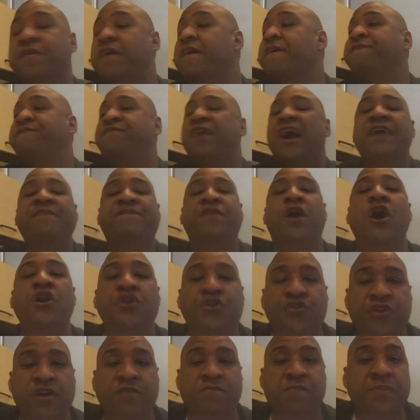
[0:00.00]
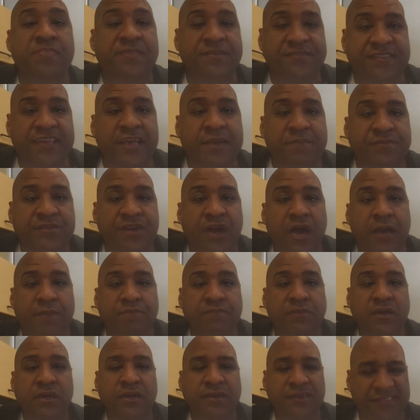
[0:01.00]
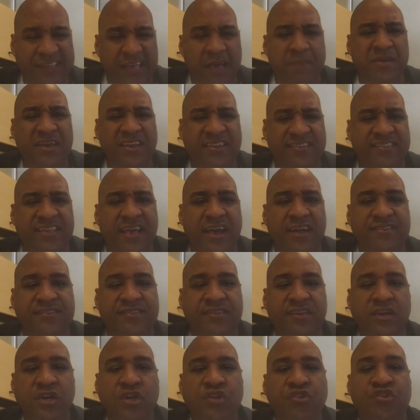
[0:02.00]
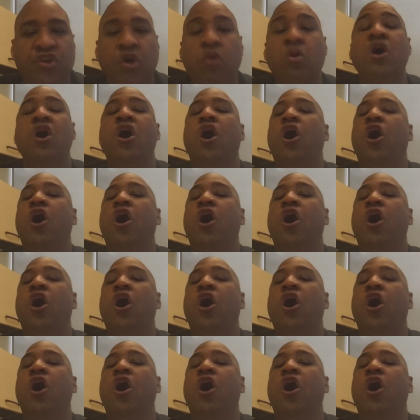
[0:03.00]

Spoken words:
500 of them at the same time. Does that make sense? So